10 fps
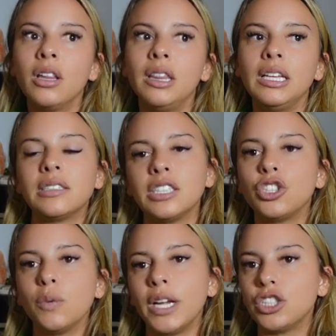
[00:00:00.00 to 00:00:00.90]
these
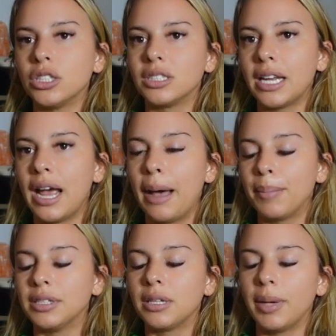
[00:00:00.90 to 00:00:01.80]
situations that
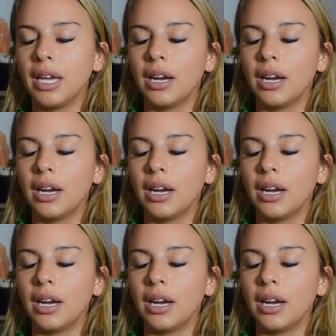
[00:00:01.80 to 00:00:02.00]
happened to me.